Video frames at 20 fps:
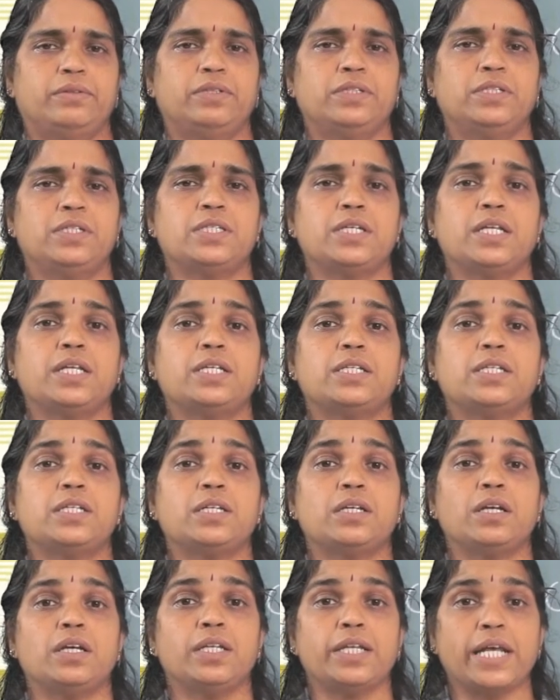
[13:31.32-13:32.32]

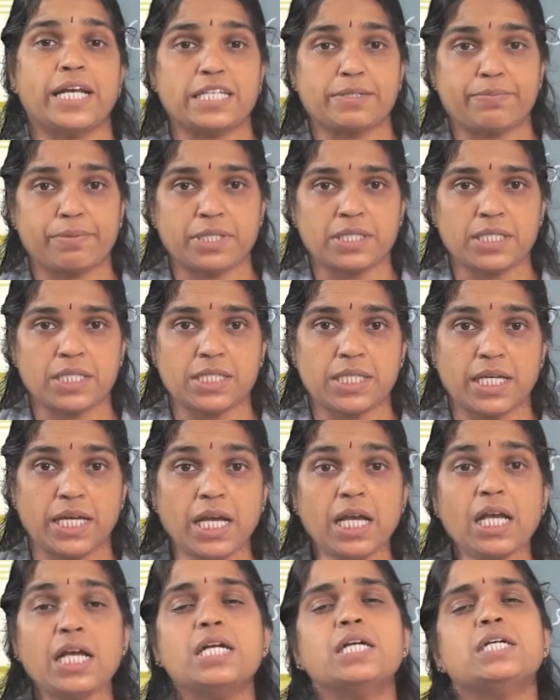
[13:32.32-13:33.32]
It expresses
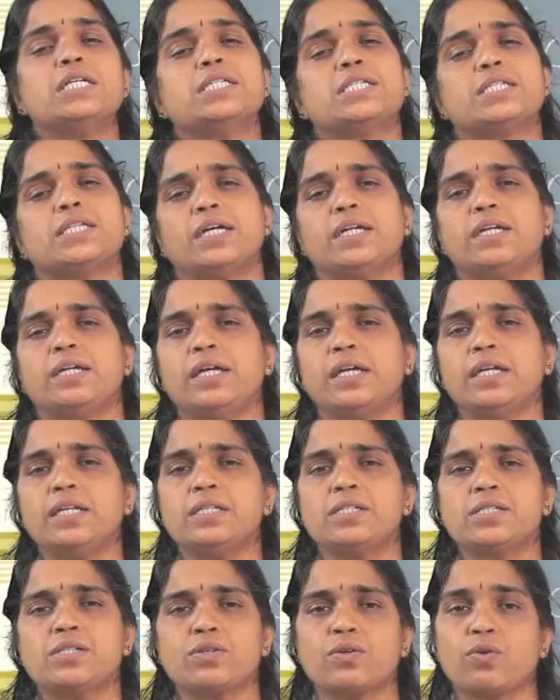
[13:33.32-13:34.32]
a
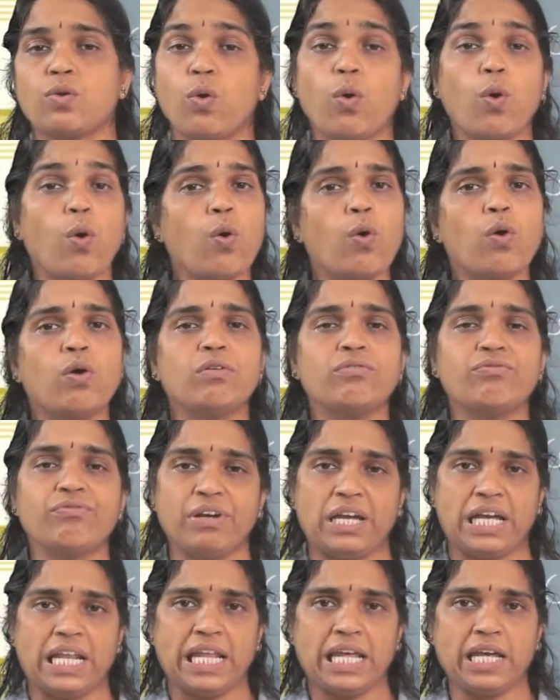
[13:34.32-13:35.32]
sudden strong
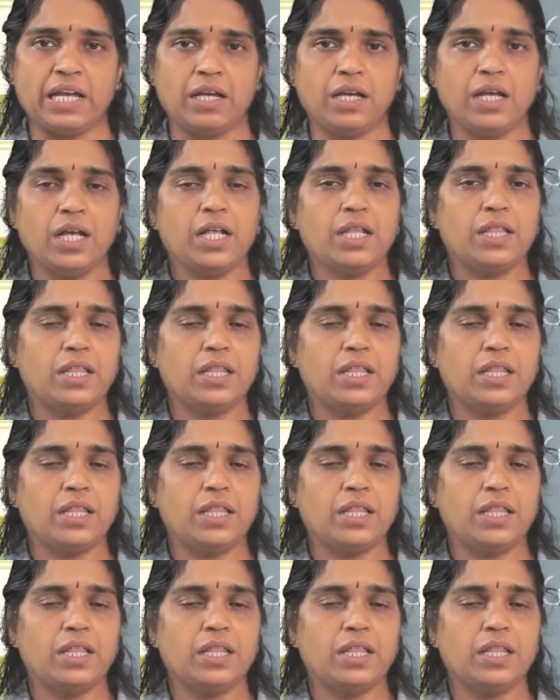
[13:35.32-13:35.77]
feeling.